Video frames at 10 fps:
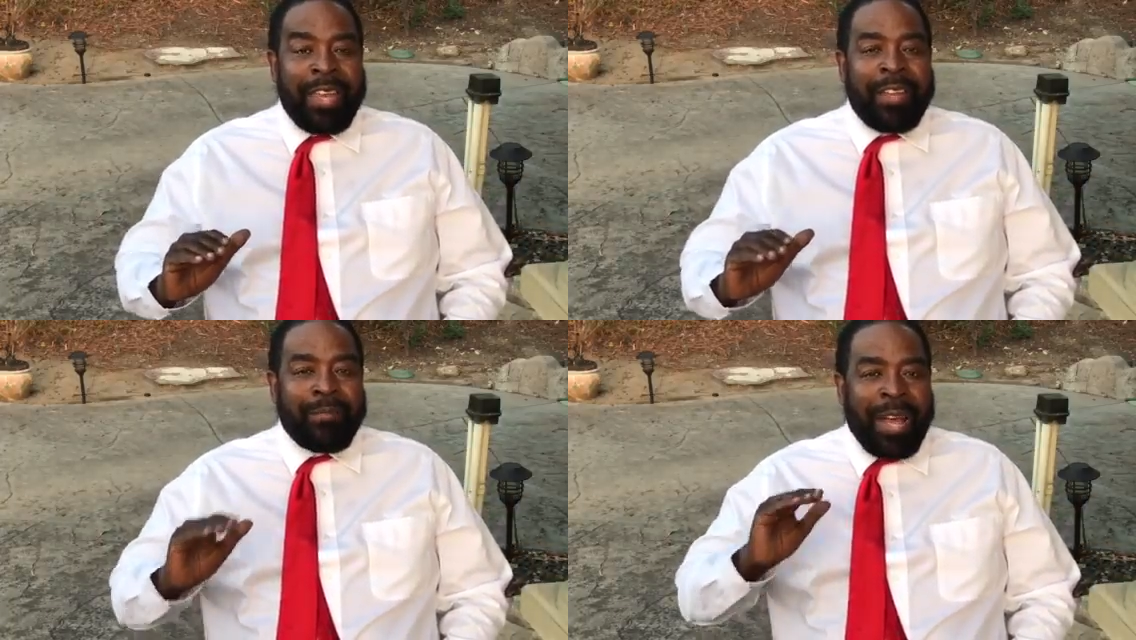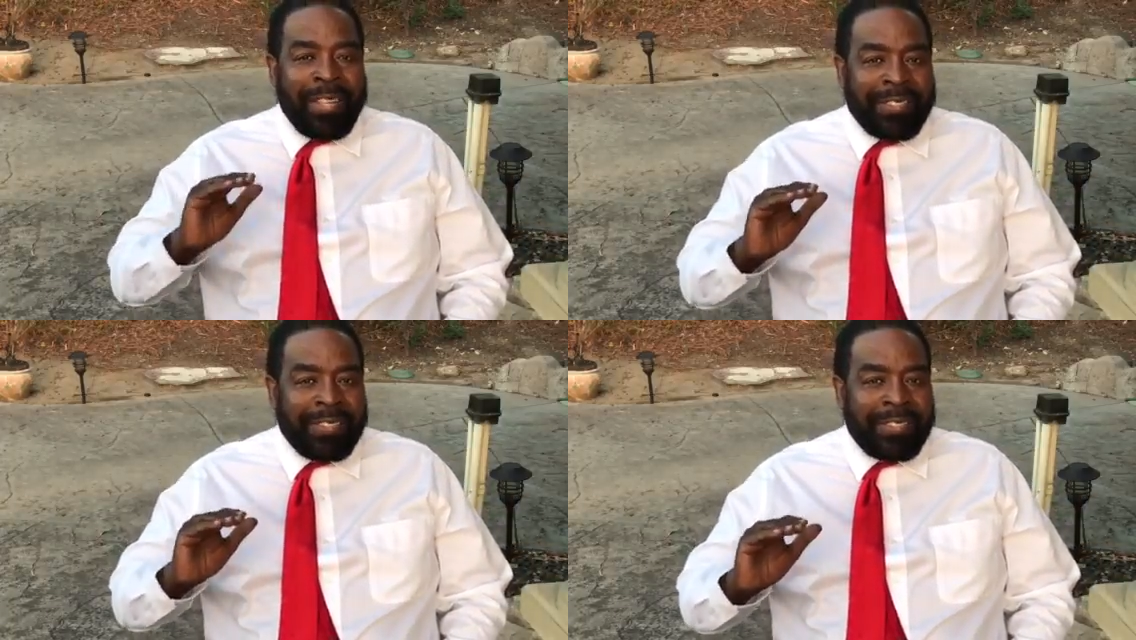And my
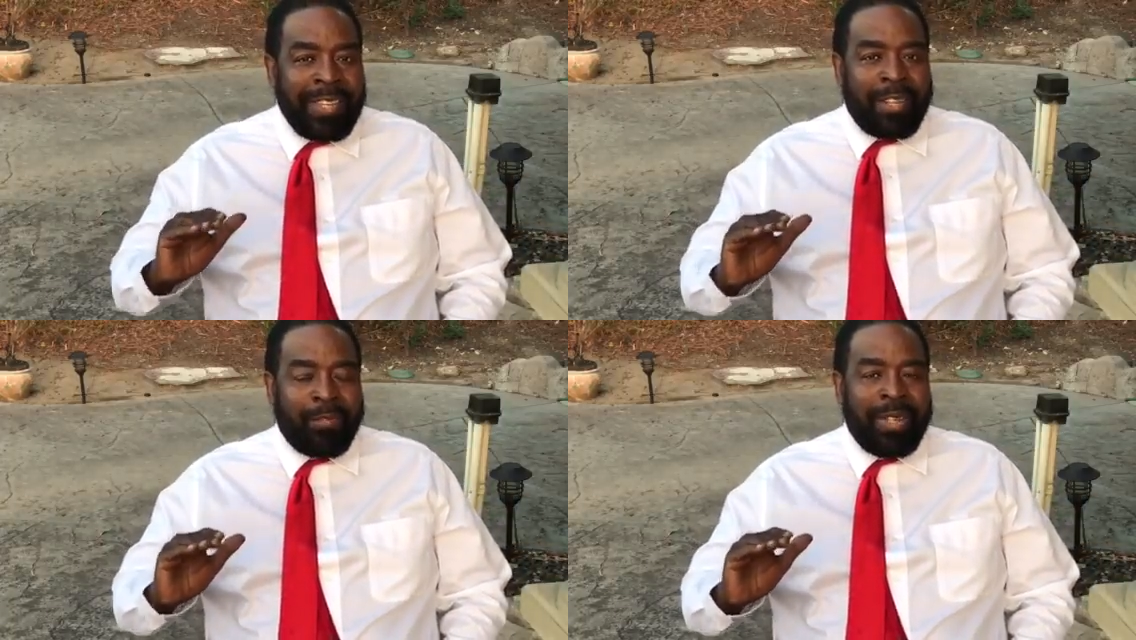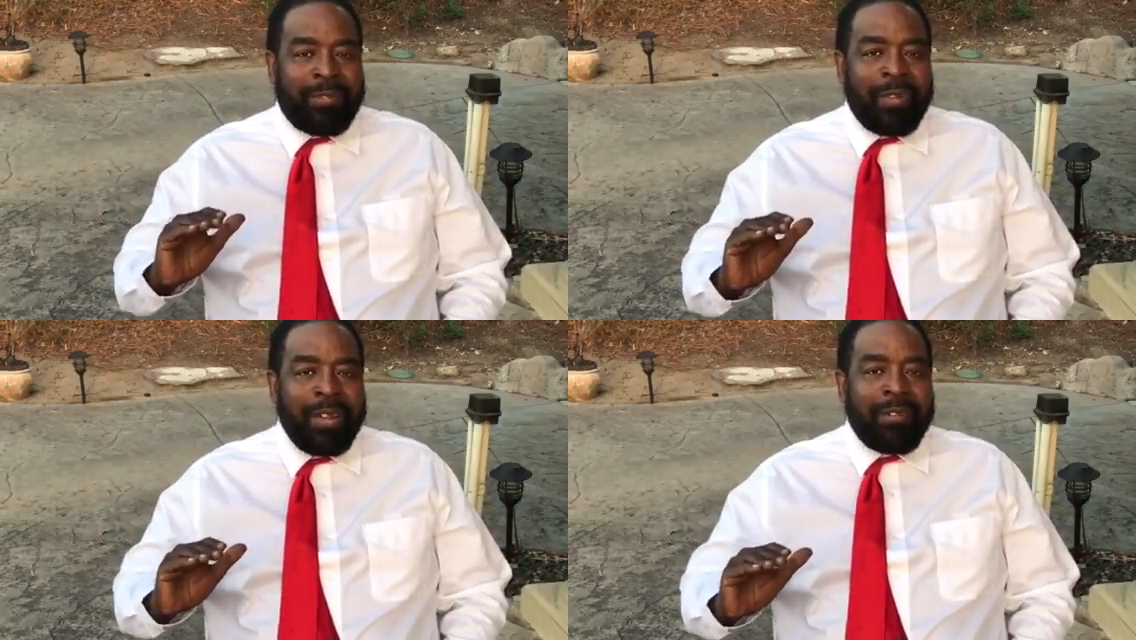secret
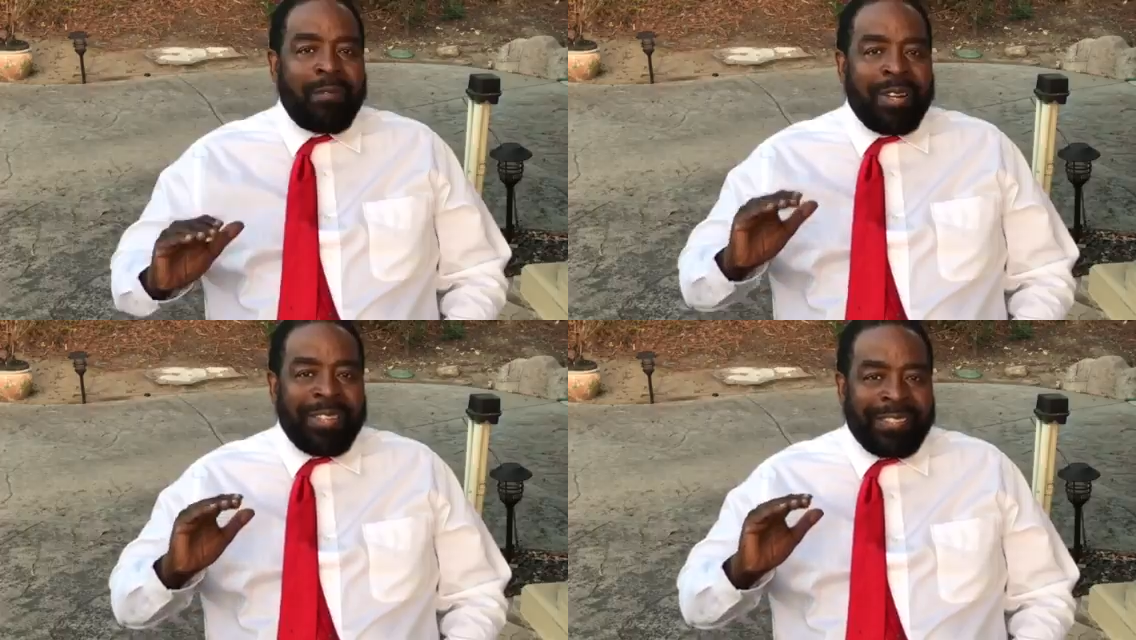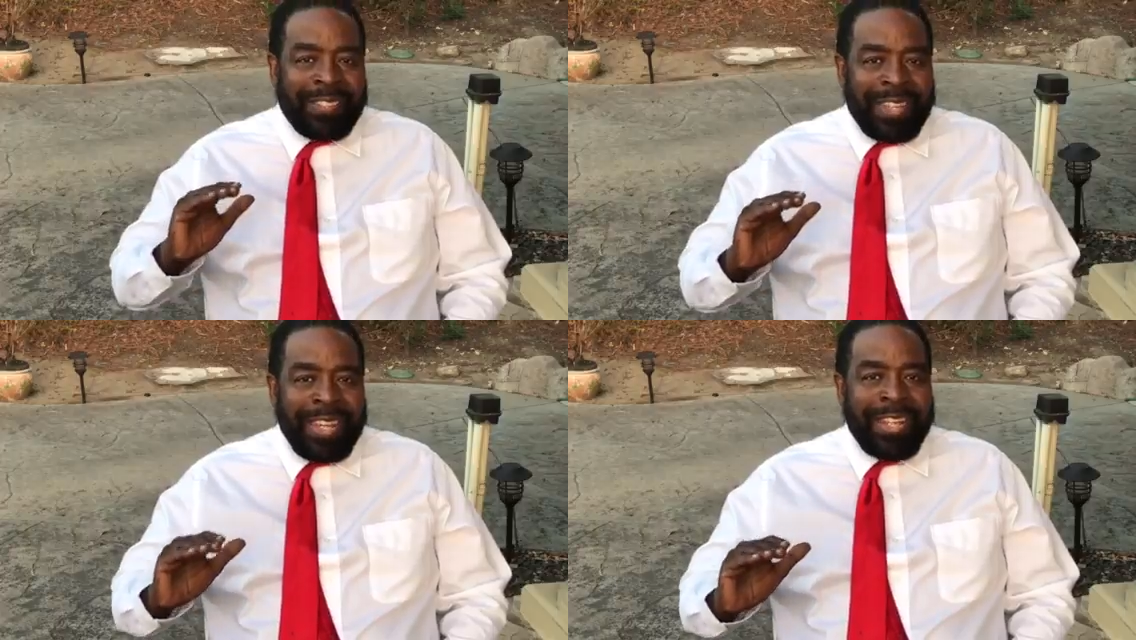was
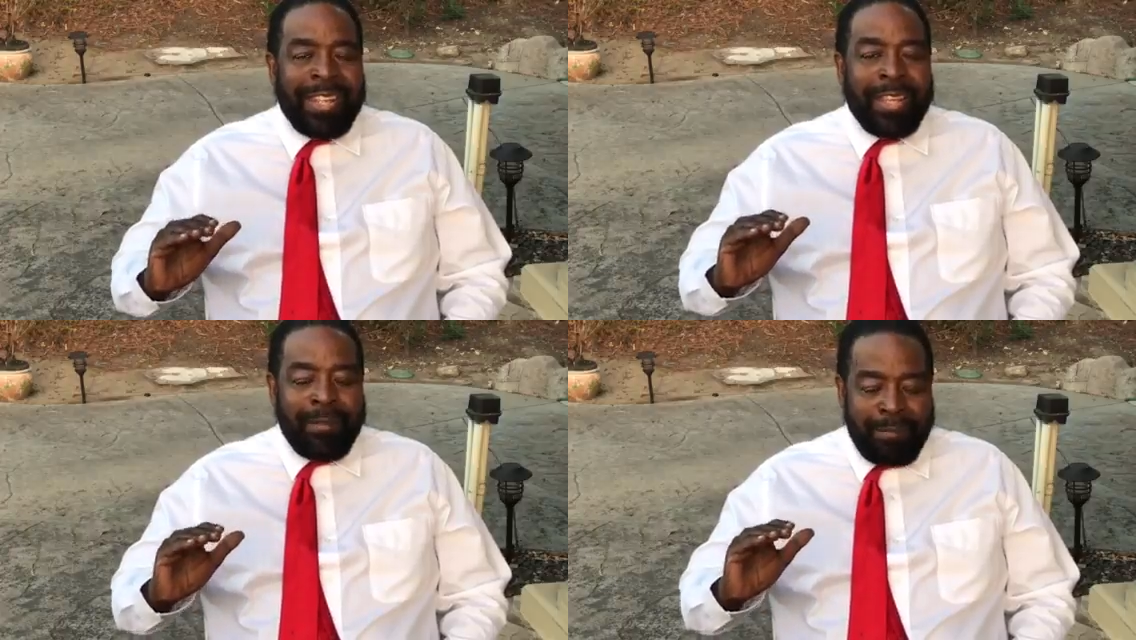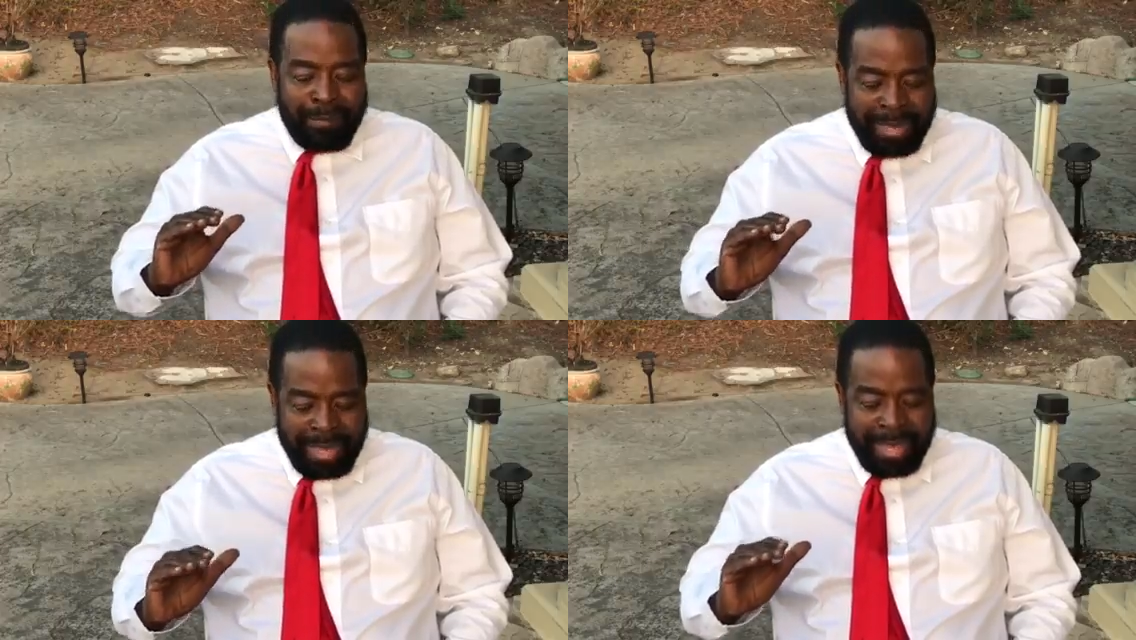eating
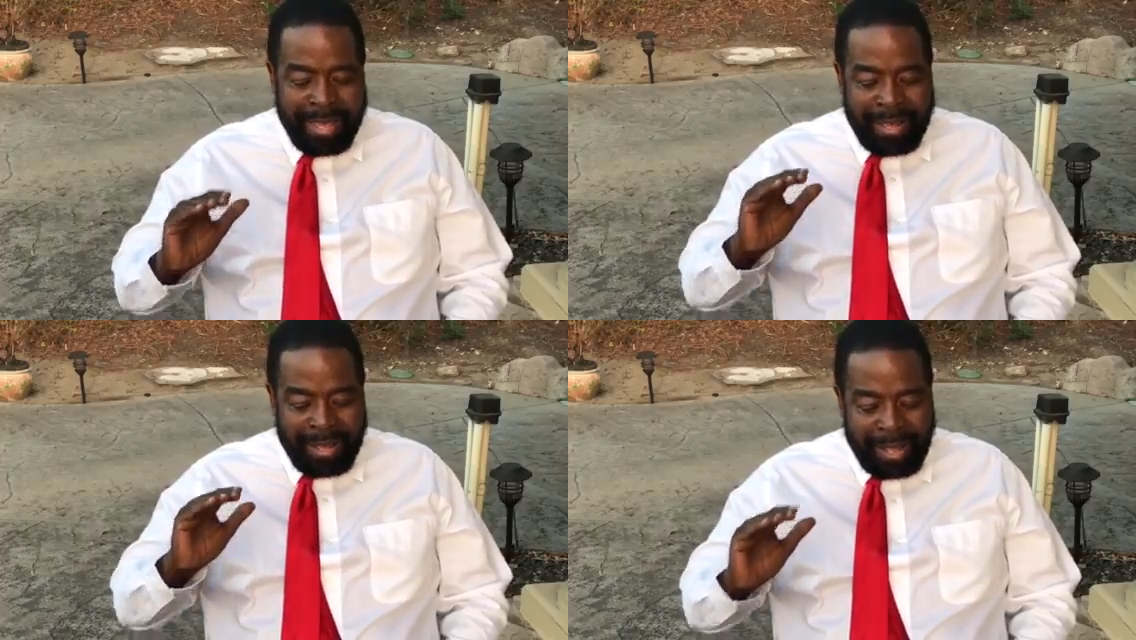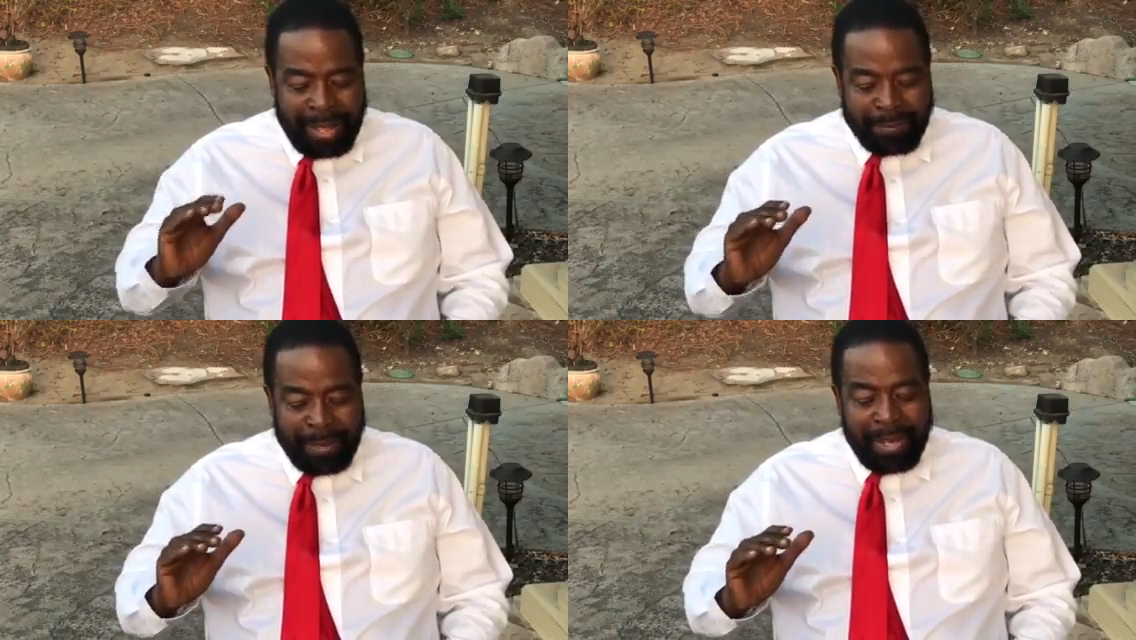me
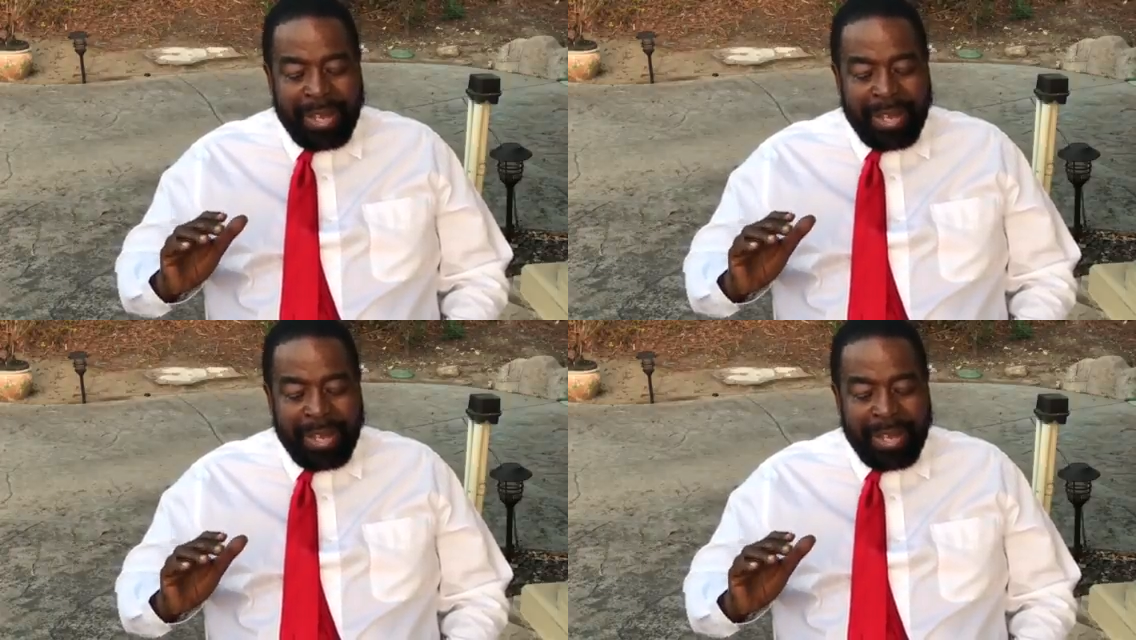up.